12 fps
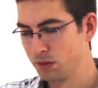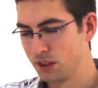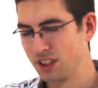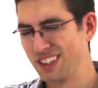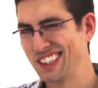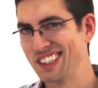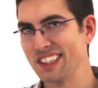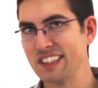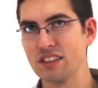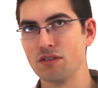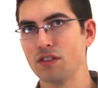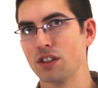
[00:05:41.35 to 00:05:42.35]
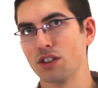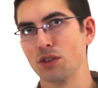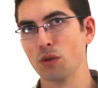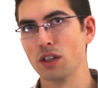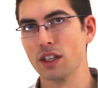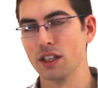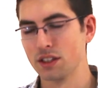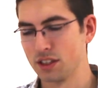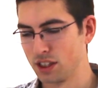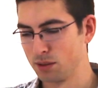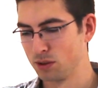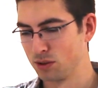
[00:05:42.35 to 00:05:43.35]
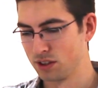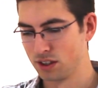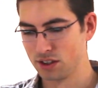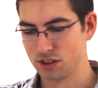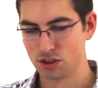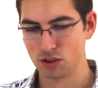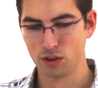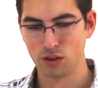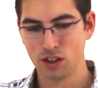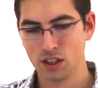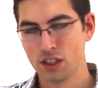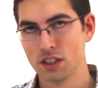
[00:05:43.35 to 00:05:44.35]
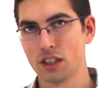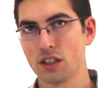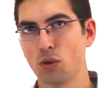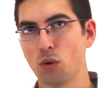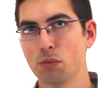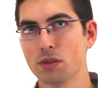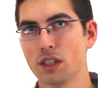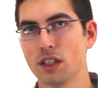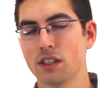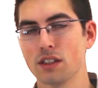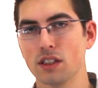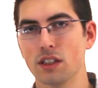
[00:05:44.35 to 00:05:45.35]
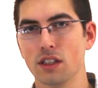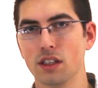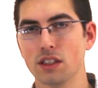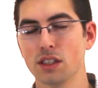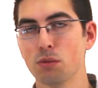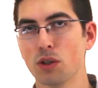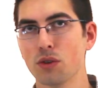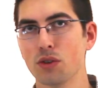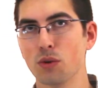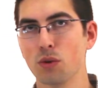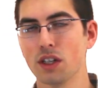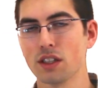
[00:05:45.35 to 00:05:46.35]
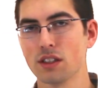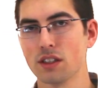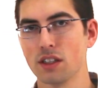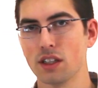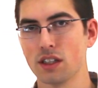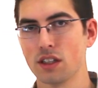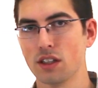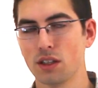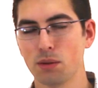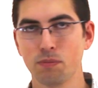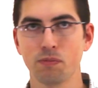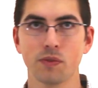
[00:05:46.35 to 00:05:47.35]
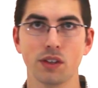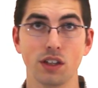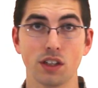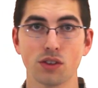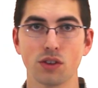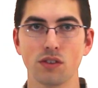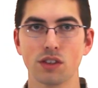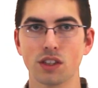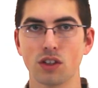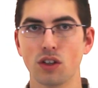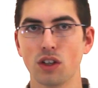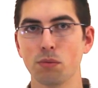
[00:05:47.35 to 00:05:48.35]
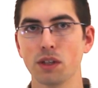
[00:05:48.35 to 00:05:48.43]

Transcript: Again, these things fluctuate as time goes on, so check our website, ZmodoDirect.com, and also give us a call.